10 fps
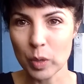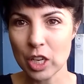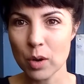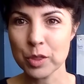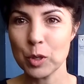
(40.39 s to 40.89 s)
we
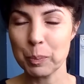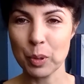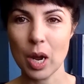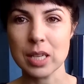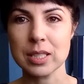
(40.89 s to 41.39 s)
go through a
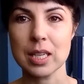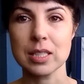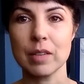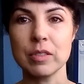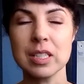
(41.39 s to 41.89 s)

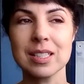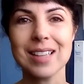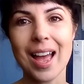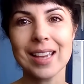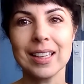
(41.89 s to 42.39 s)
process of
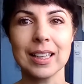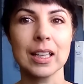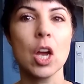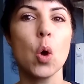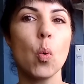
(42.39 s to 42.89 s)
deciding